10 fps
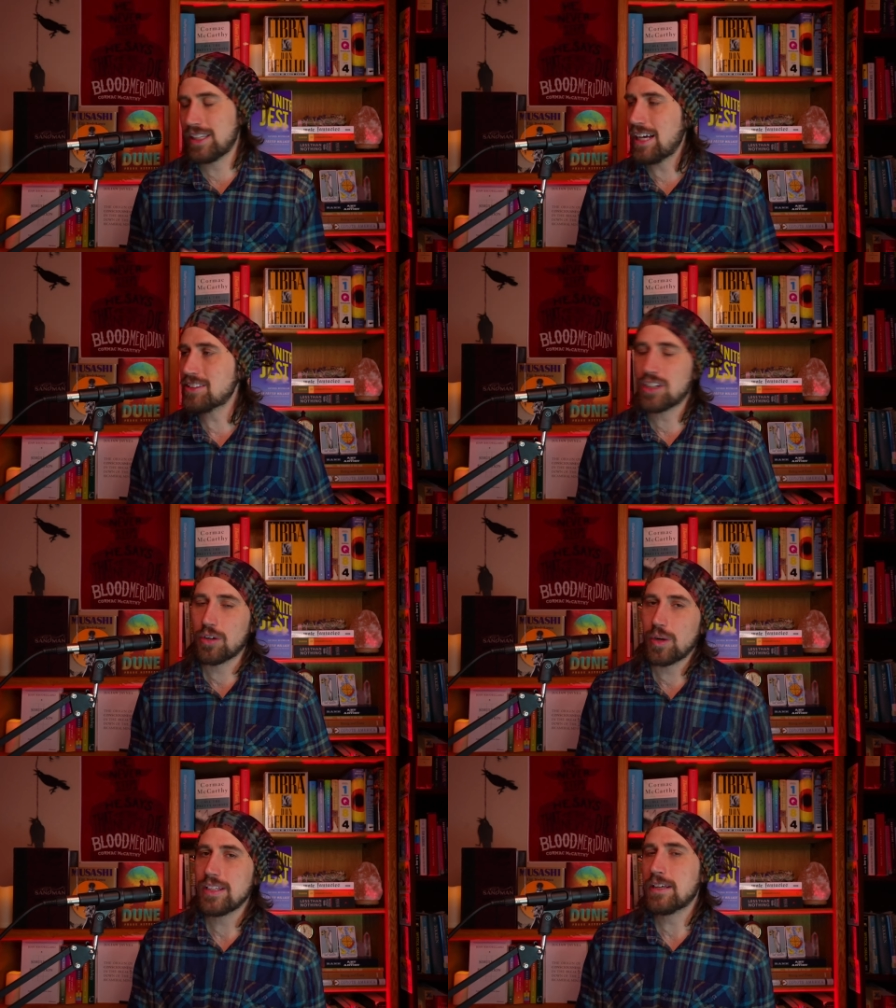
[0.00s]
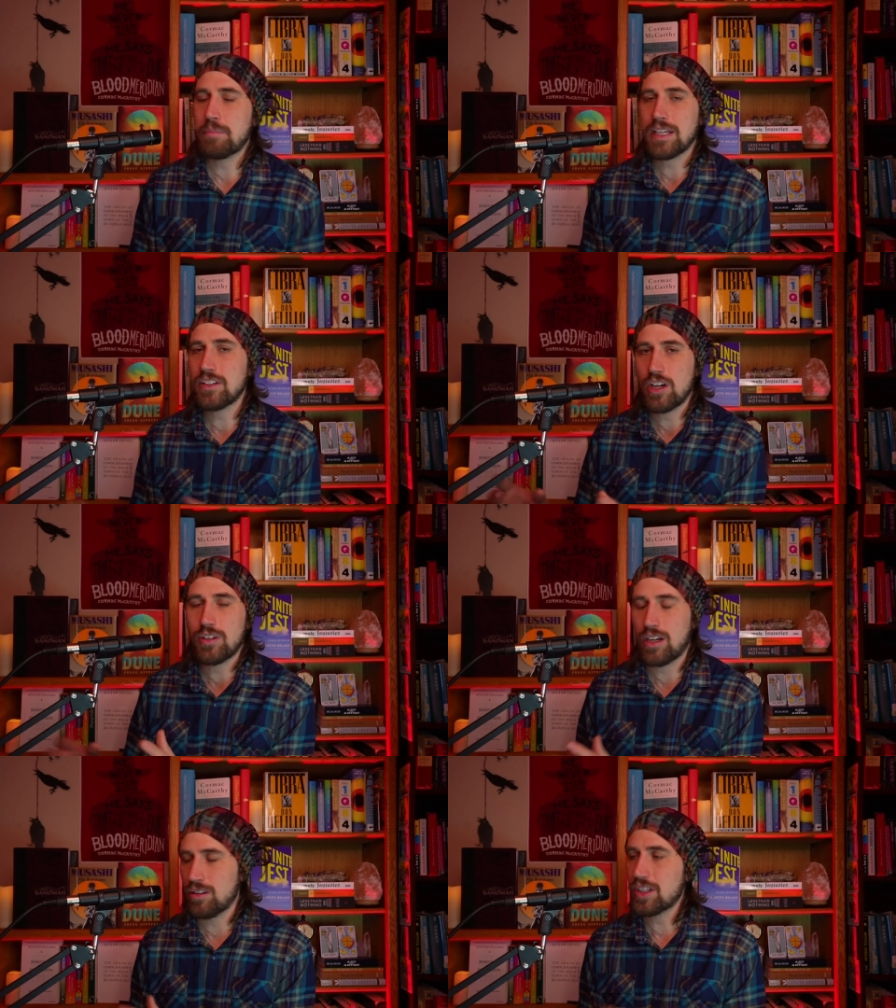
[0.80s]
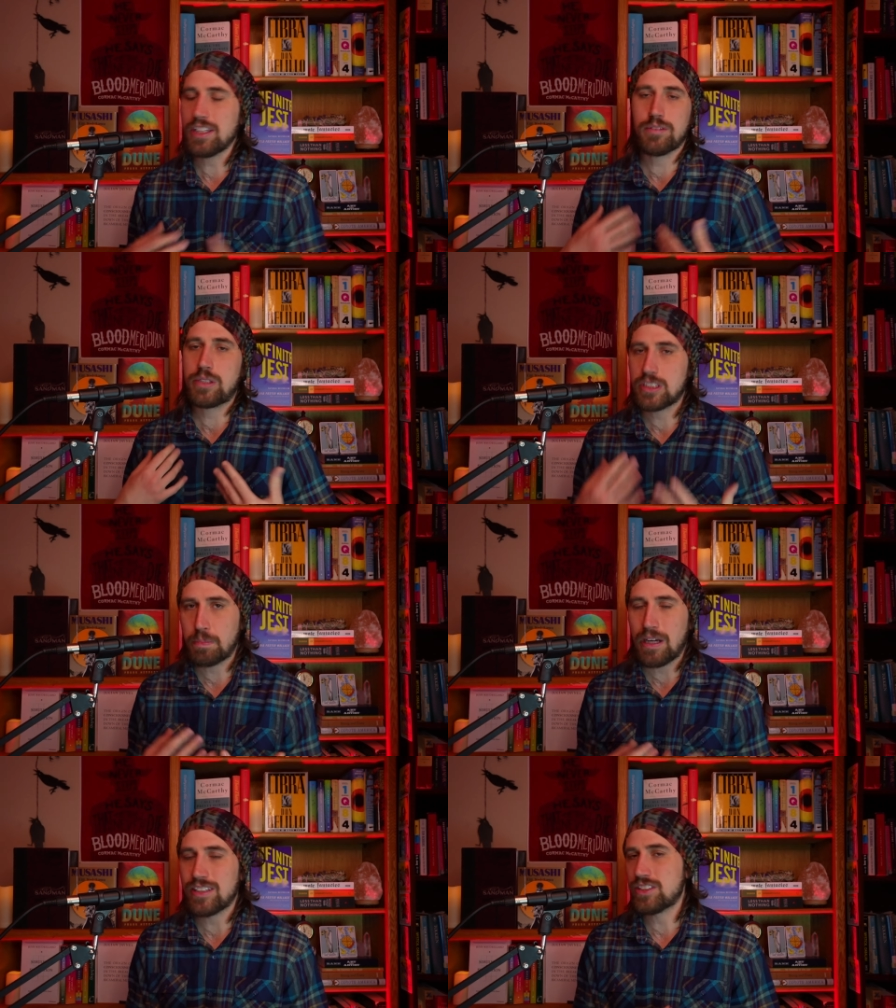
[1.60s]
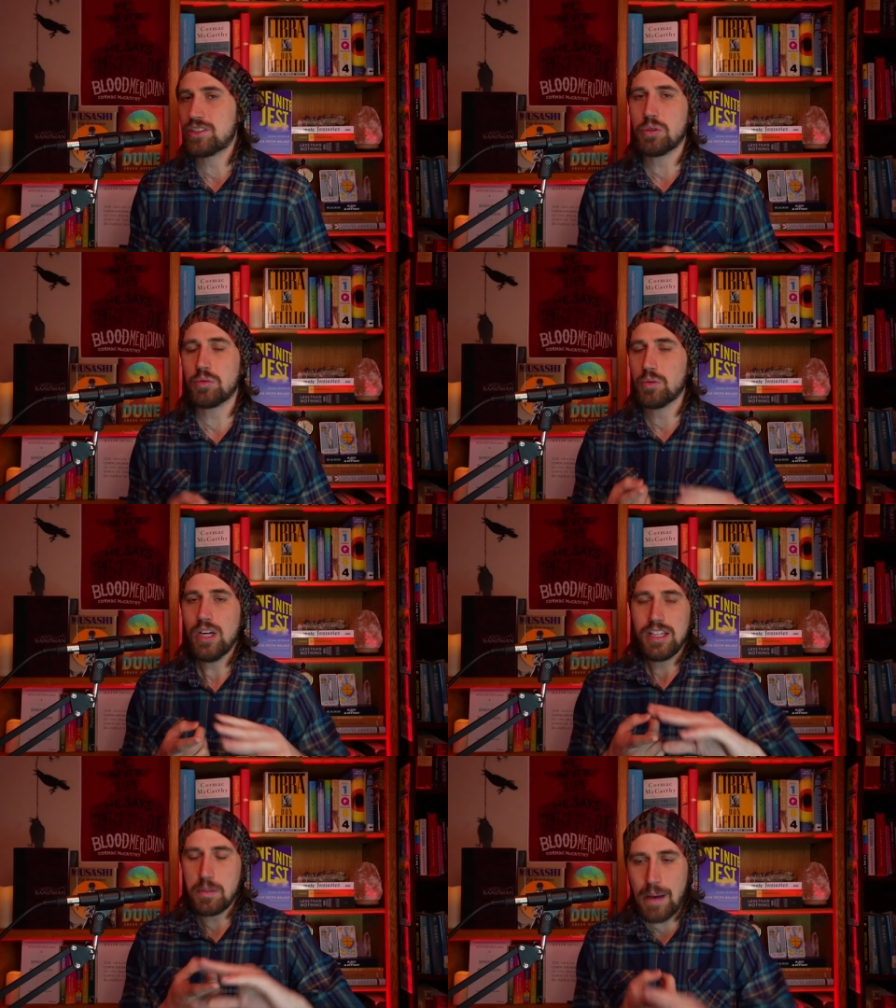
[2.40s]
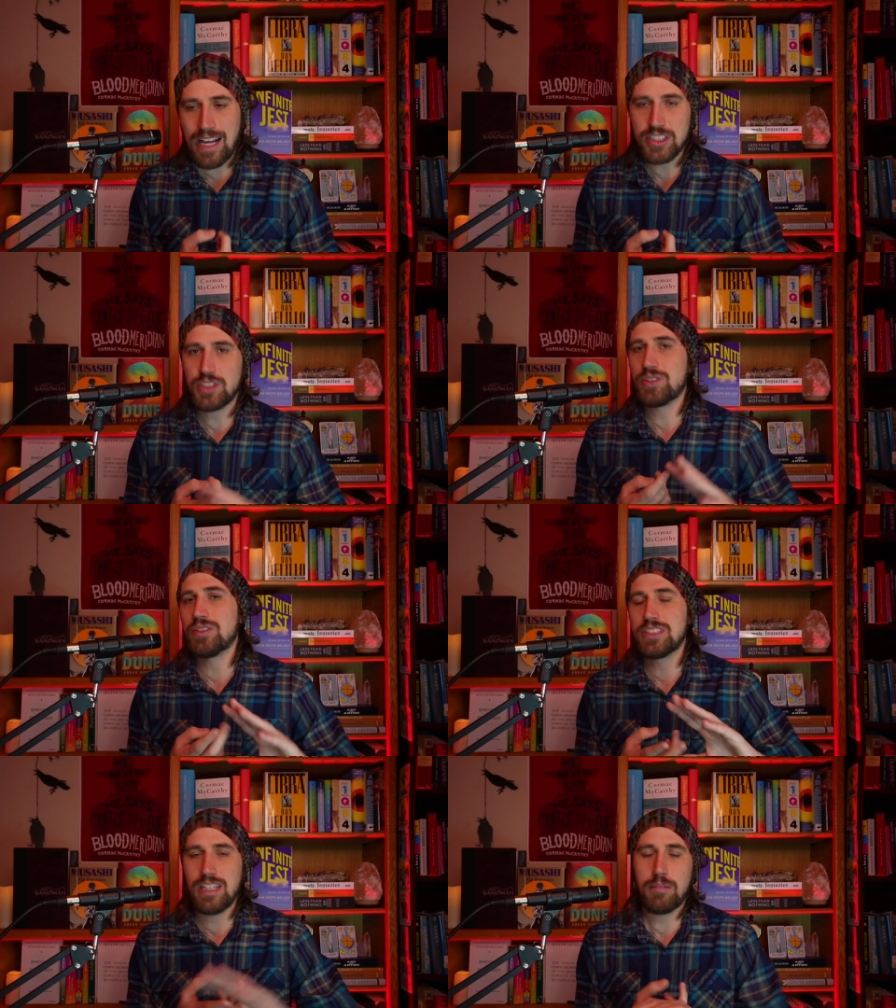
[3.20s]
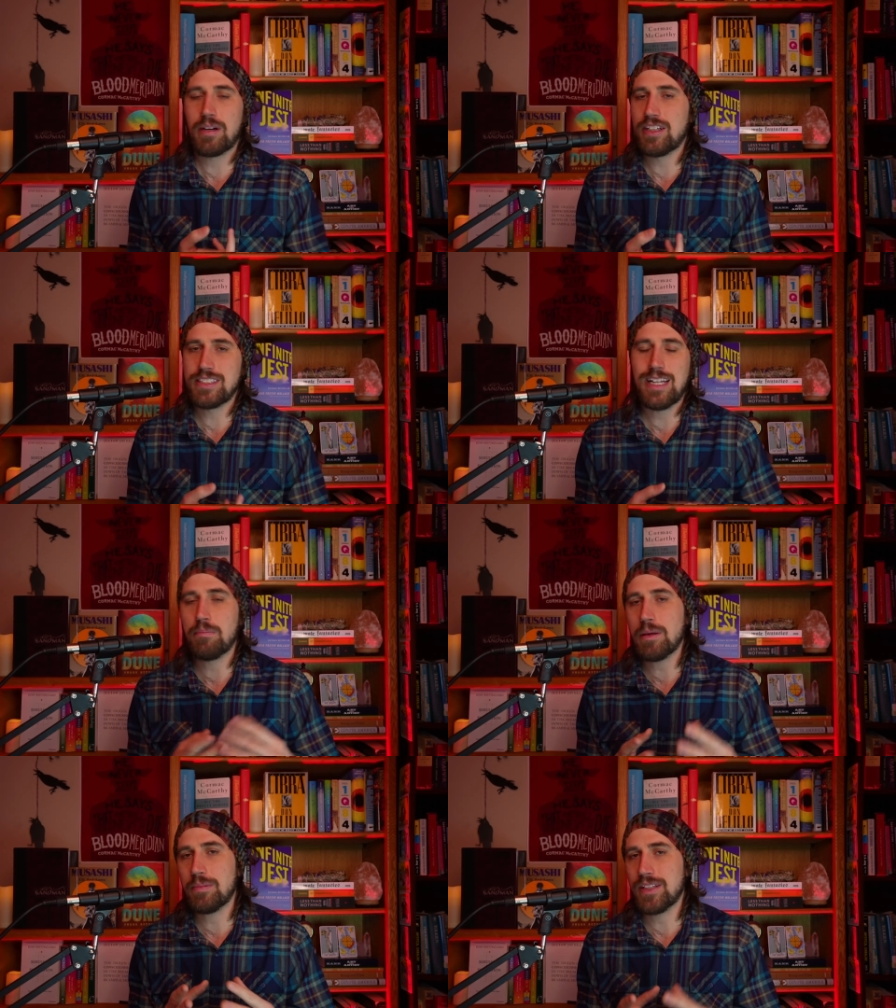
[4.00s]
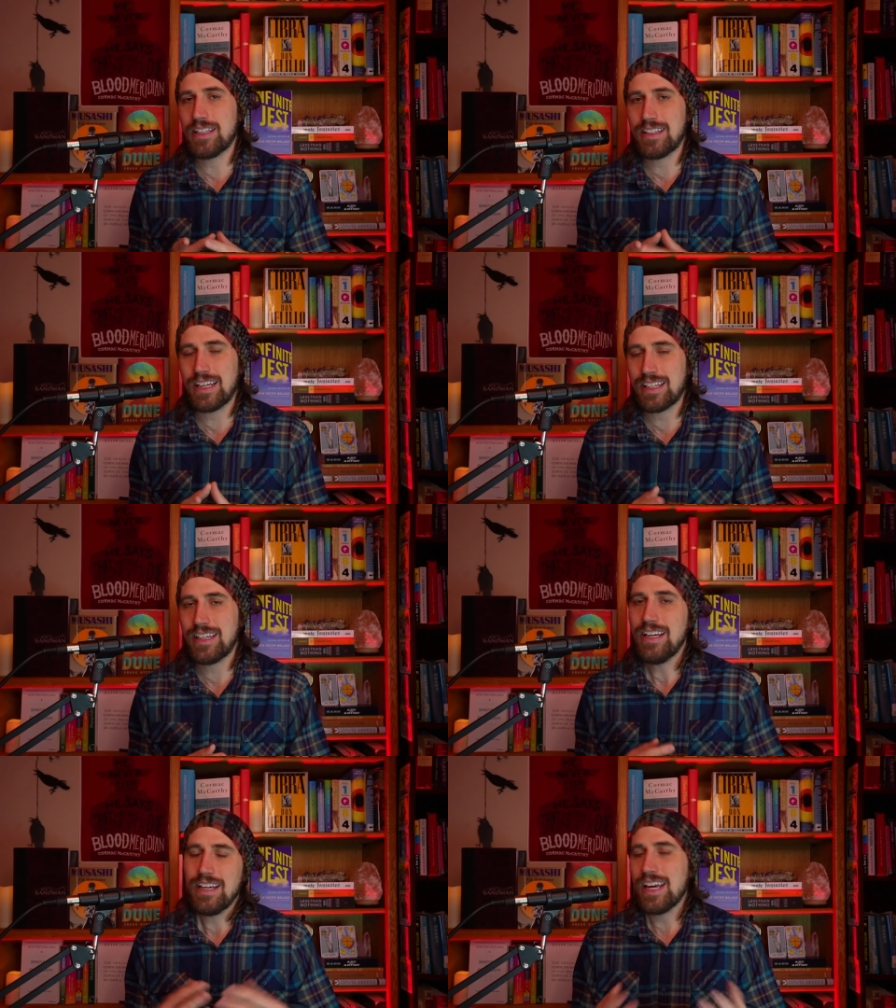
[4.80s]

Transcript: And that's already a big no no. Look at the response to The Passenger and Stella Maris and how people didn't like it